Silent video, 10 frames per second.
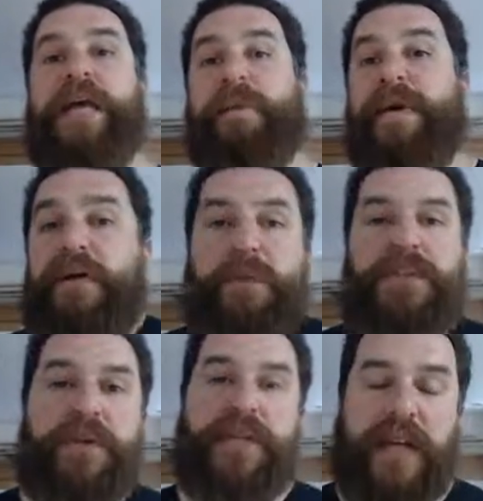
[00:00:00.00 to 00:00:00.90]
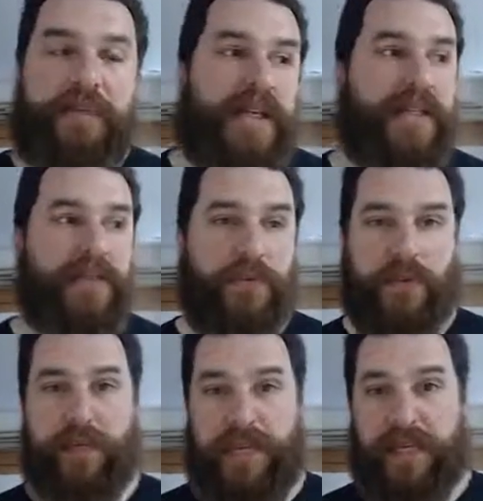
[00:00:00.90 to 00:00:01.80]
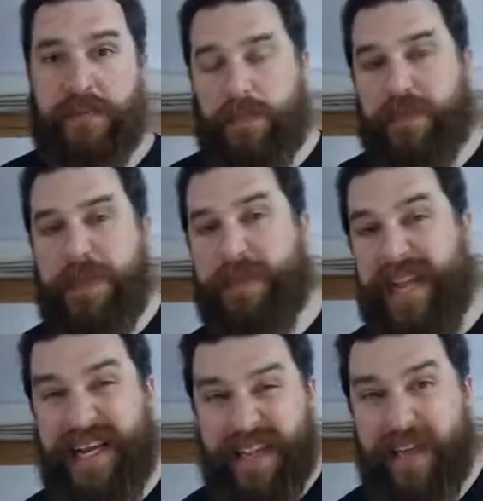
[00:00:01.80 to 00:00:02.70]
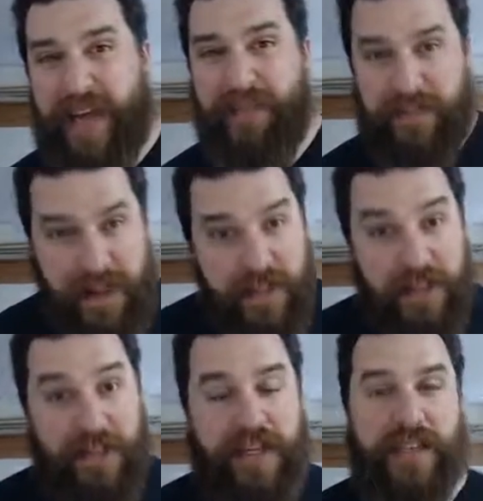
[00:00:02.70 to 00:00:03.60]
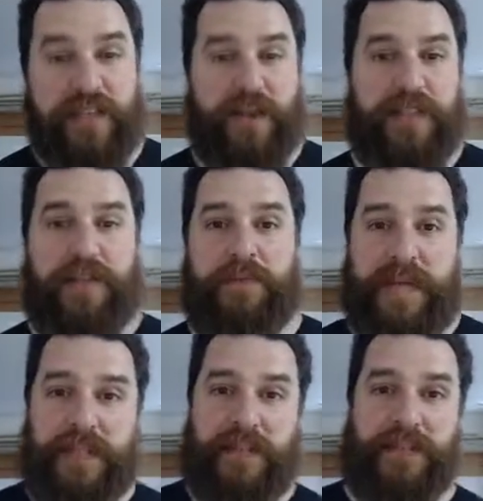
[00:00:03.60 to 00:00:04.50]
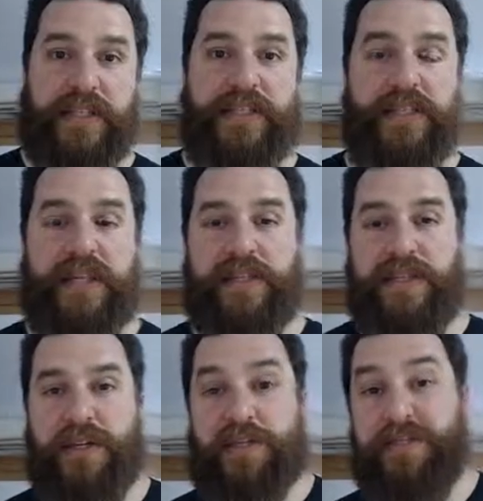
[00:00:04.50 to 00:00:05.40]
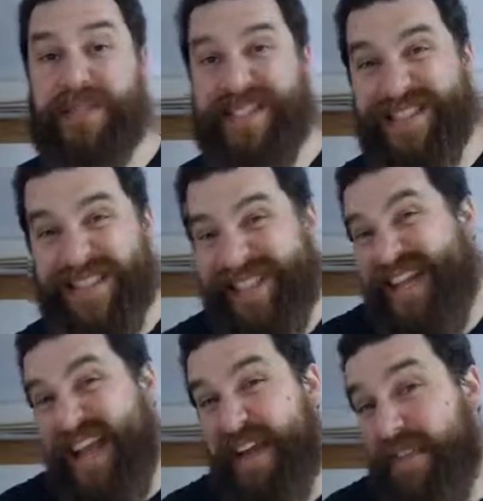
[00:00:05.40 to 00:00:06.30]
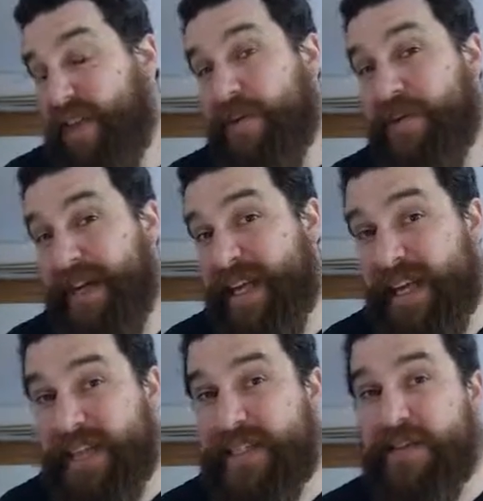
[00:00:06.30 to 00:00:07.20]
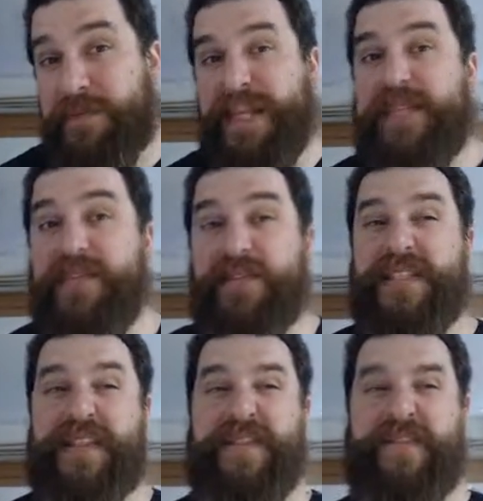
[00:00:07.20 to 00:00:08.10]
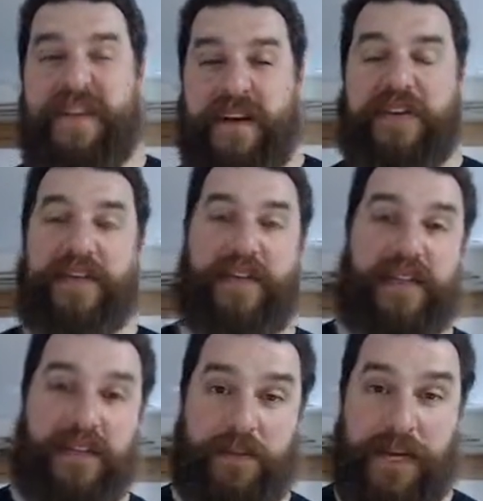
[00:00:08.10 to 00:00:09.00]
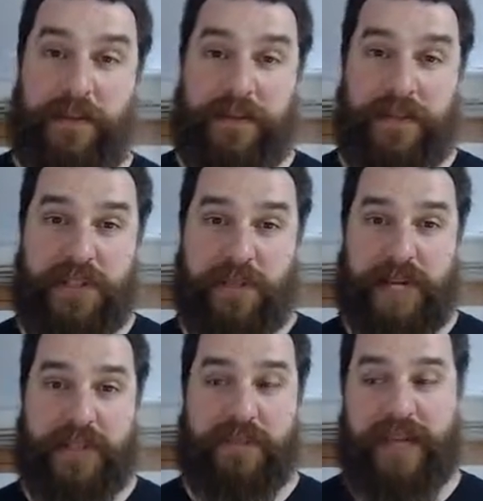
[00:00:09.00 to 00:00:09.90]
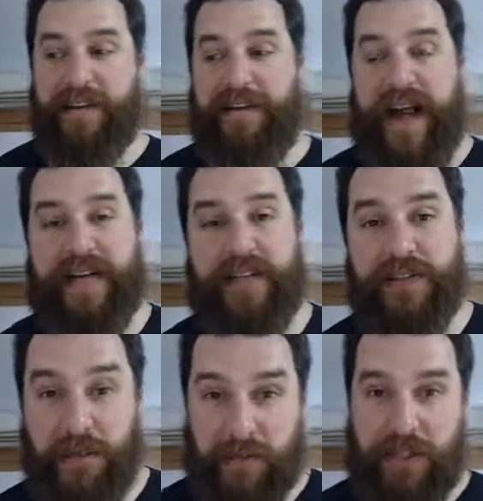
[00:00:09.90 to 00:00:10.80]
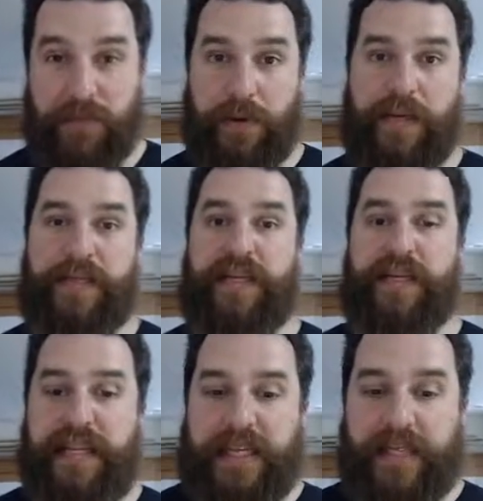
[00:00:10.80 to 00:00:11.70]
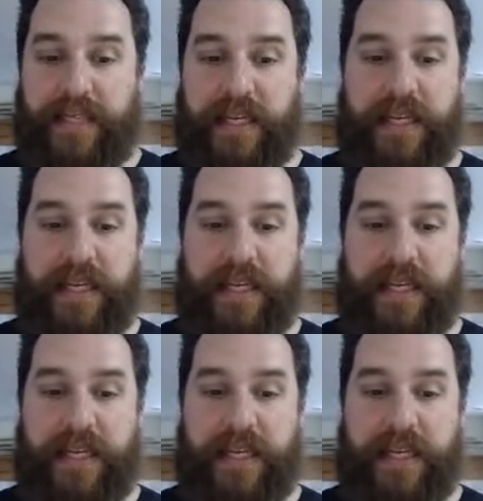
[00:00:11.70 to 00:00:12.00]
But almost all the time that doesn't work because most people tend to have a fairly good sense of what's in their best interests. And so if they don't already think it's in their best interest, it's very unlikely you'll be able to persuade them fact, doing what you want is.